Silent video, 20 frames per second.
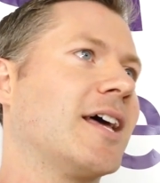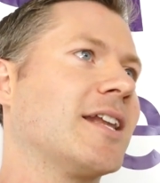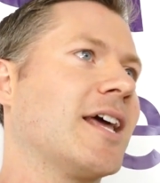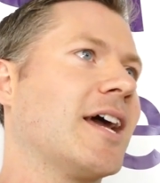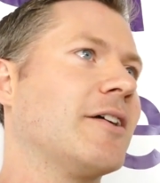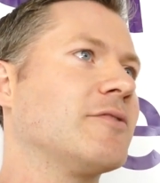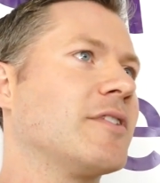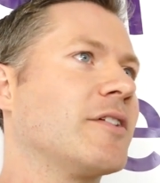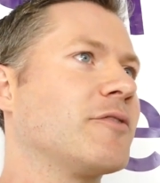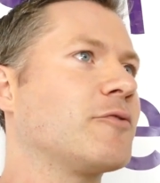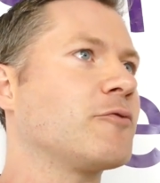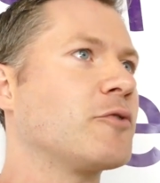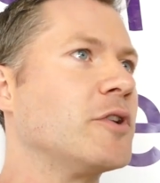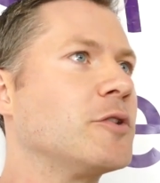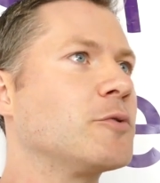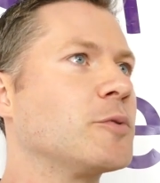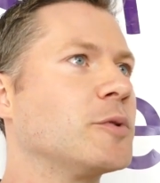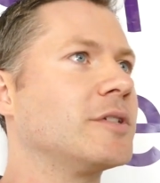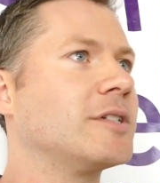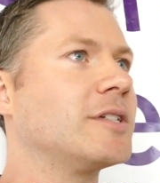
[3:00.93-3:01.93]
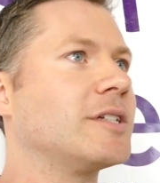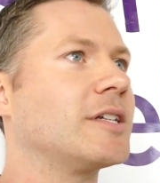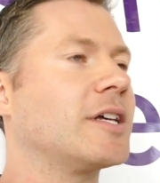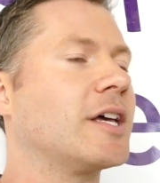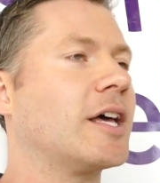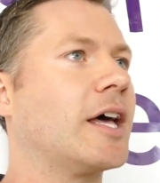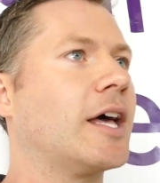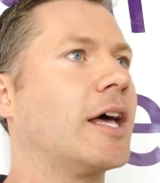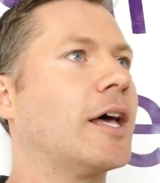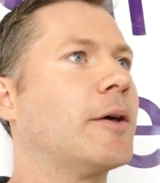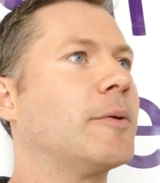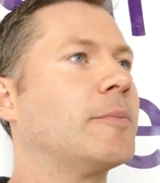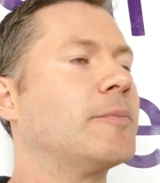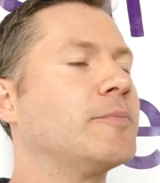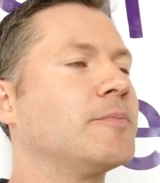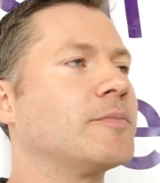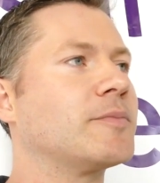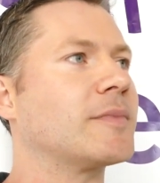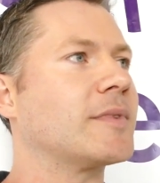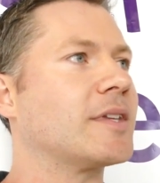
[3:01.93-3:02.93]
having that frequent
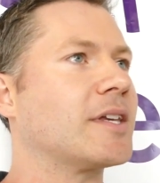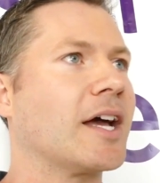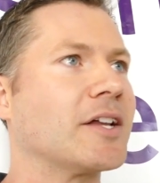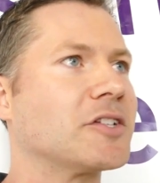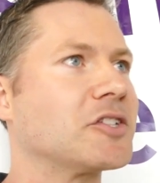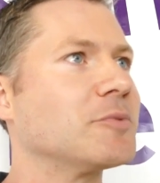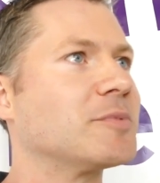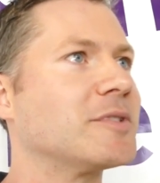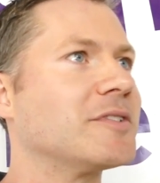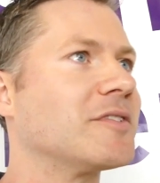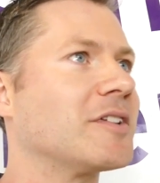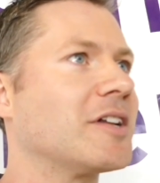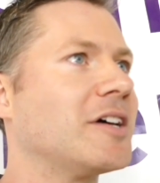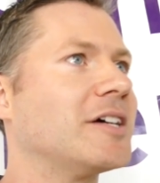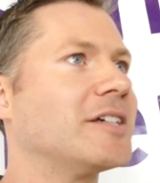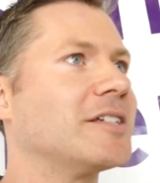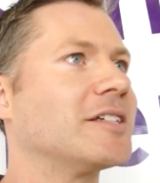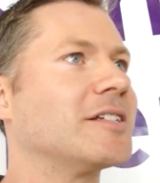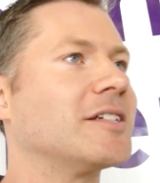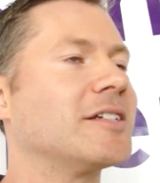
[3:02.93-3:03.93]
catch-ups, if you like.